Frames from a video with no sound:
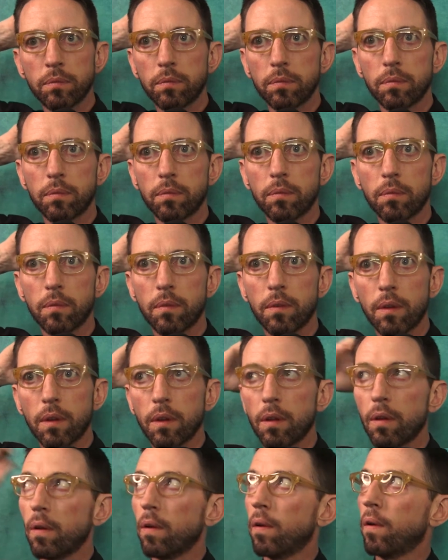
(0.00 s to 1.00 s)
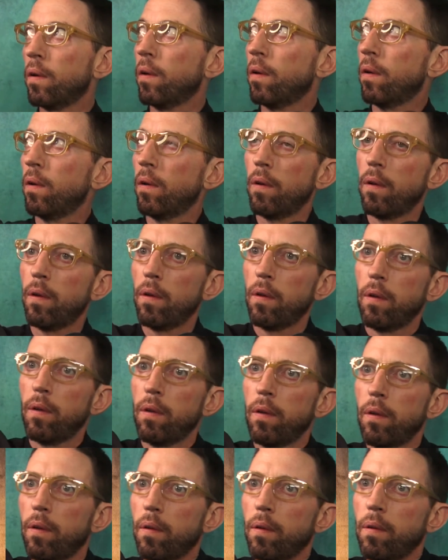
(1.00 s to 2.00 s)

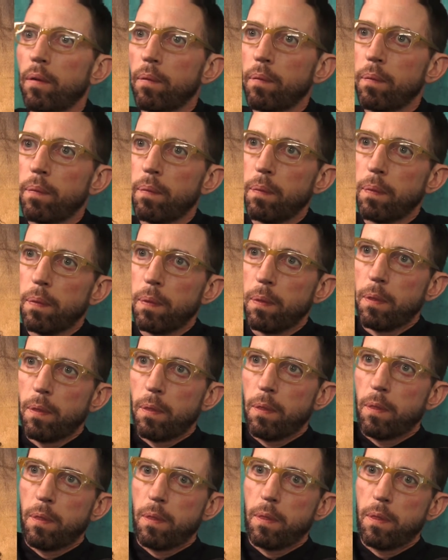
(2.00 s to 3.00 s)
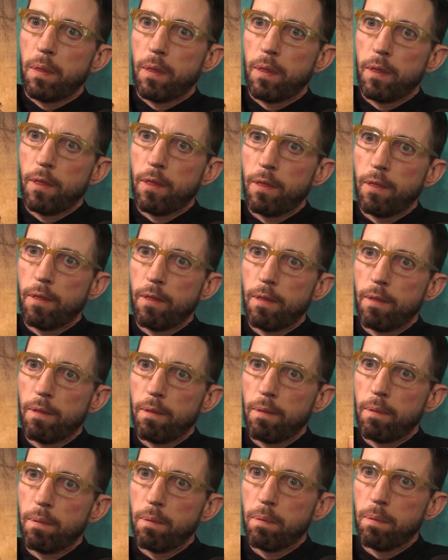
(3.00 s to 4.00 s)

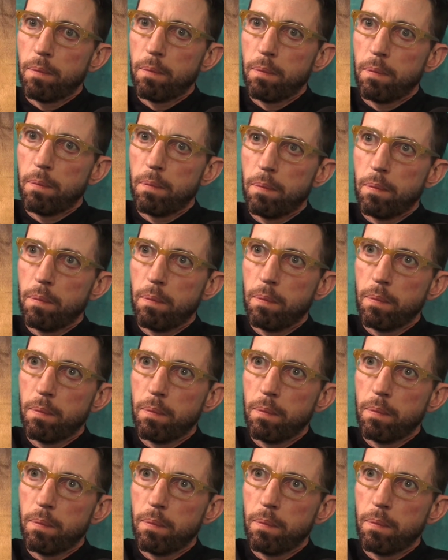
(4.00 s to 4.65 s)
No words are spoken by the person on screen.